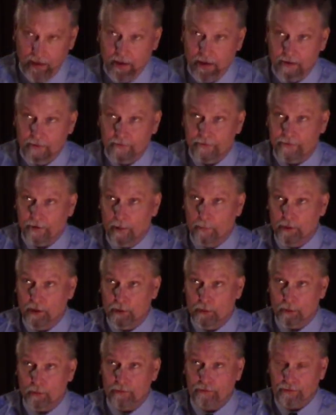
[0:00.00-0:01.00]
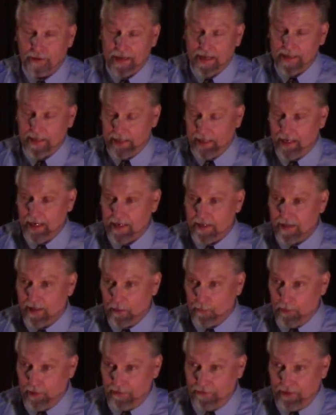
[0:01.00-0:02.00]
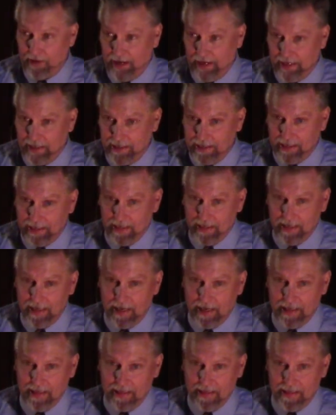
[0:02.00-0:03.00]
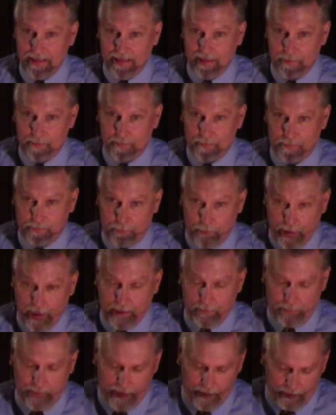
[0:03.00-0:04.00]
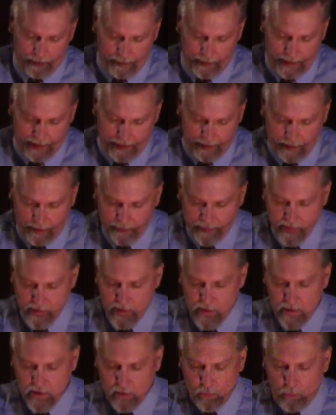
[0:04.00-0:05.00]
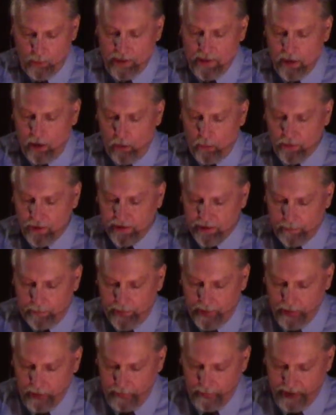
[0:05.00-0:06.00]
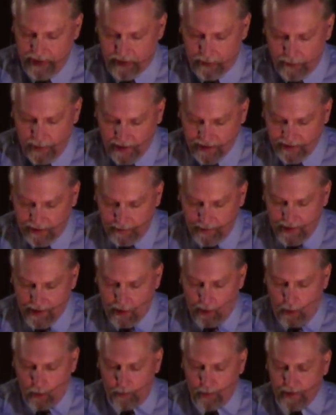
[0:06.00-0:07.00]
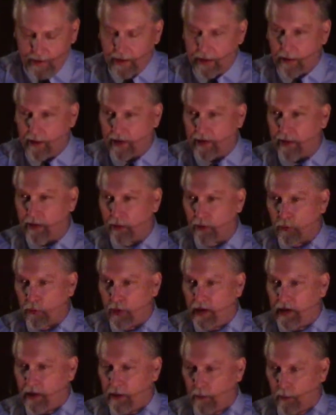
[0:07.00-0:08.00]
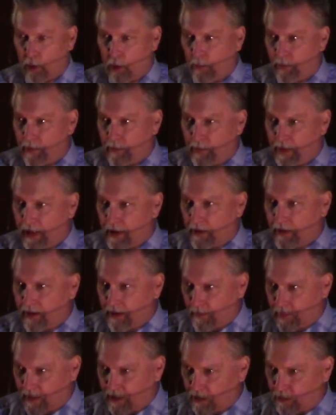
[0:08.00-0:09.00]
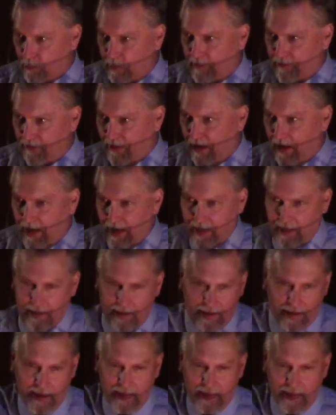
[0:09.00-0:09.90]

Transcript: From the graffiti that we find in the Great Pyramid, we know that the pyramids must have been opened during the Greek and Roman period because we find